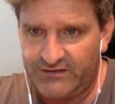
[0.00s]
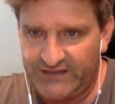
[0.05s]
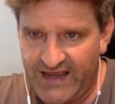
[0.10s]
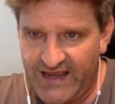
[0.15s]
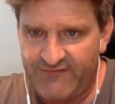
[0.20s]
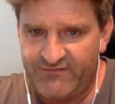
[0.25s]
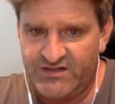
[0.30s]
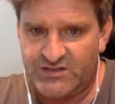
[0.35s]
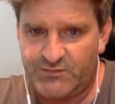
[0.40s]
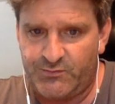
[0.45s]

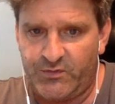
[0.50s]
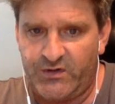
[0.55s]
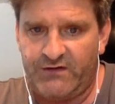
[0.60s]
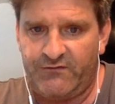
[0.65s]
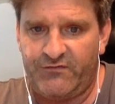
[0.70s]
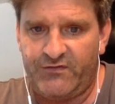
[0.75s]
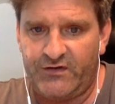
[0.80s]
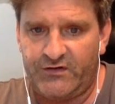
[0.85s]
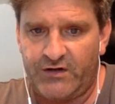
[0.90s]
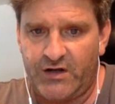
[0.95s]
Kevin
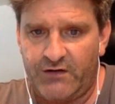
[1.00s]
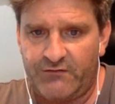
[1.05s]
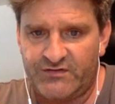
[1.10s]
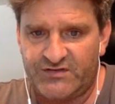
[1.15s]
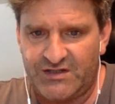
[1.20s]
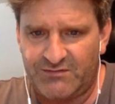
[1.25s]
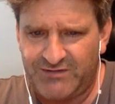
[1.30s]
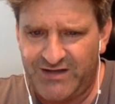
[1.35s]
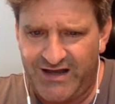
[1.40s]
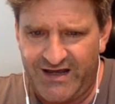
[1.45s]
Springfield, over
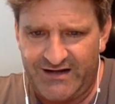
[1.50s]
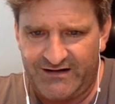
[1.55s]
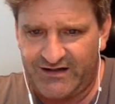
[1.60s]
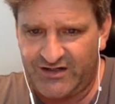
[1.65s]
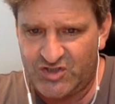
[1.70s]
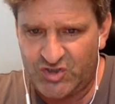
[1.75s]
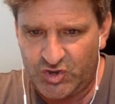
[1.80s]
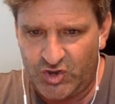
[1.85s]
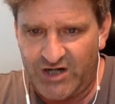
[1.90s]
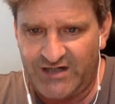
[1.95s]
some kind
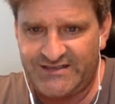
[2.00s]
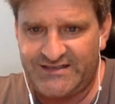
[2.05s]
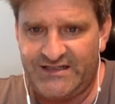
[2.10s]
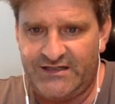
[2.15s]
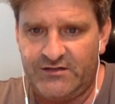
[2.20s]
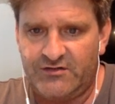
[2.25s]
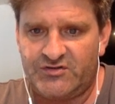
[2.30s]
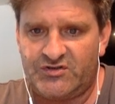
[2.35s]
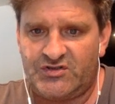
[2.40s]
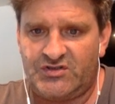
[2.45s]
of truck
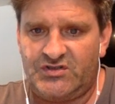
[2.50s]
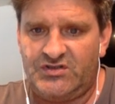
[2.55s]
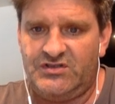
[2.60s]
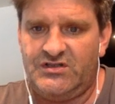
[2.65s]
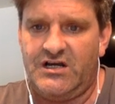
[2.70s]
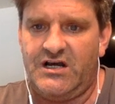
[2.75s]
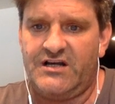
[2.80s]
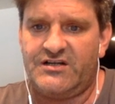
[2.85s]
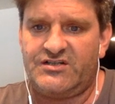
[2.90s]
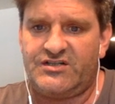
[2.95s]
deal,
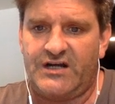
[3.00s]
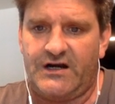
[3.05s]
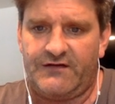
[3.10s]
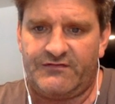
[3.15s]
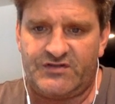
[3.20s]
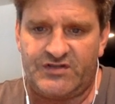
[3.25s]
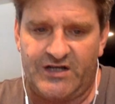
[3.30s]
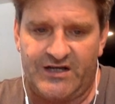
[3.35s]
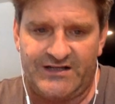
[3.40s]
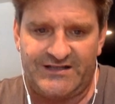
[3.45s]

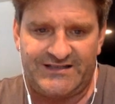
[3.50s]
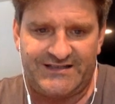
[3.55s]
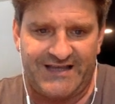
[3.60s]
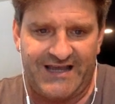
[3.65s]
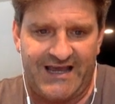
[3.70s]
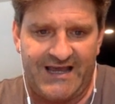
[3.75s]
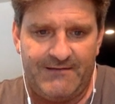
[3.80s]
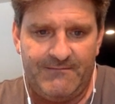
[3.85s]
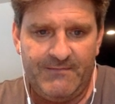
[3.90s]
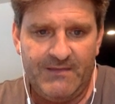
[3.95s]
Sheriff Judd
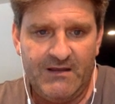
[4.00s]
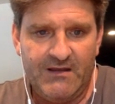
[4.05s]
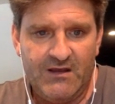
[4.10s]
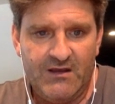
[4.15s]
said.